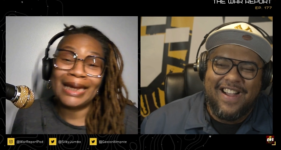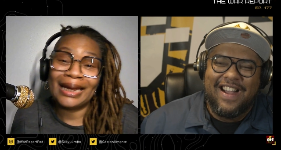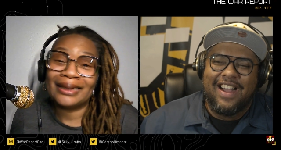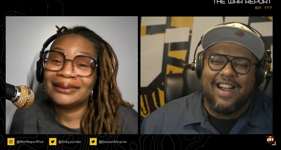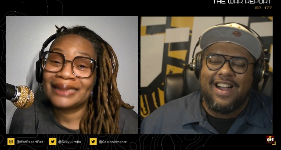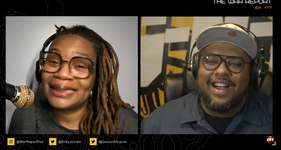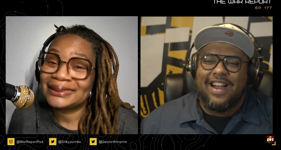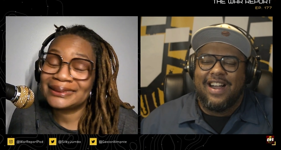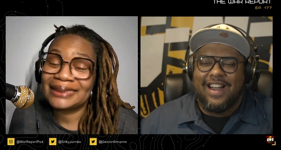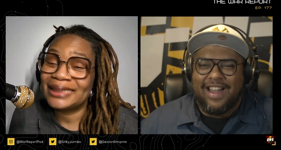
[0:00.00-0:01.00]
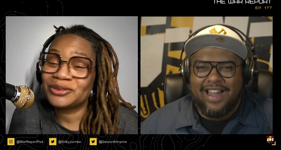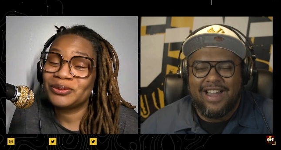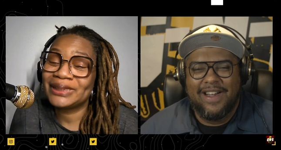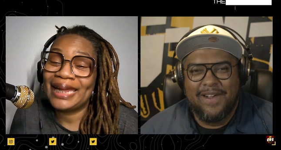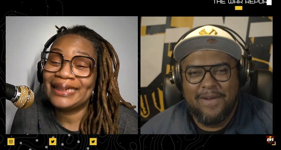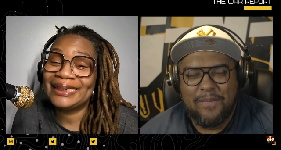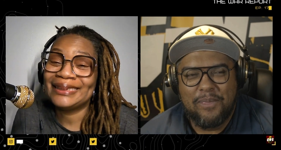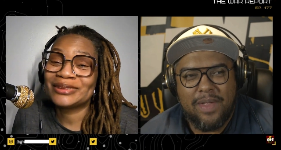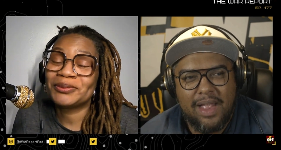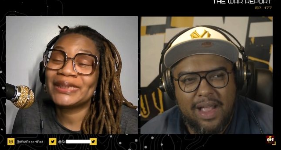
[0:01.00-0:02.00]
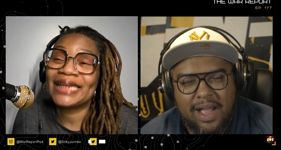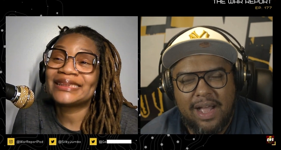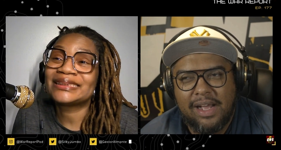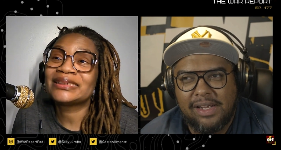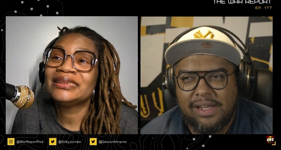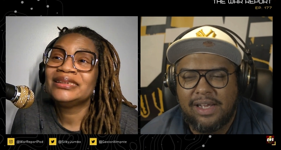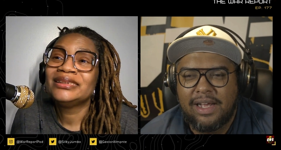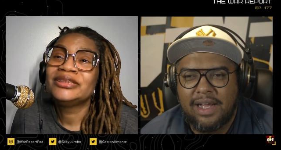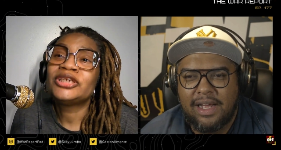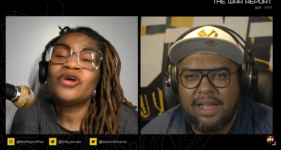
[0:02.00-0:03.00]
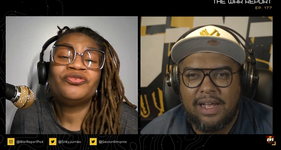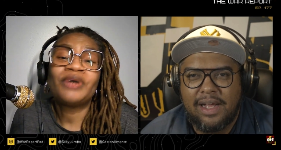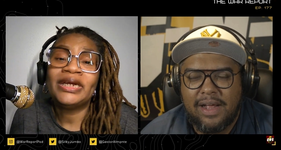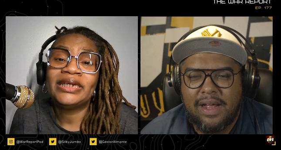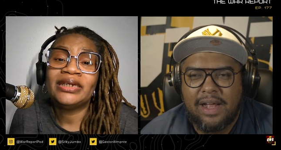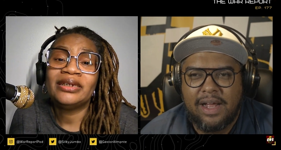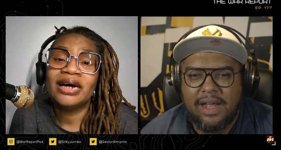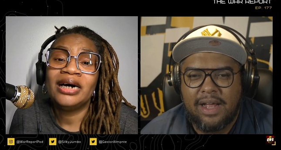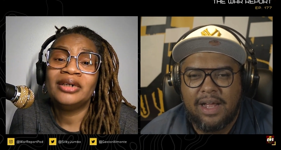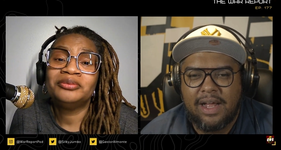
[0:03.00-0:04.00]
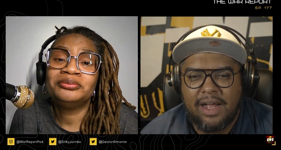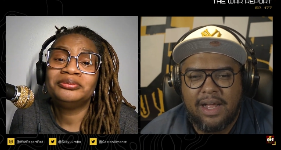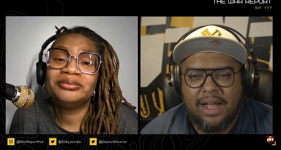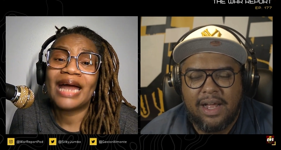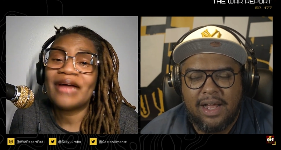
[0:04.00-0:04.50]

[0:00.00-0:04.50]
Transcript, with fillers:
Speaker 1: Yeah, that's that's what that is. But that's so funny, um,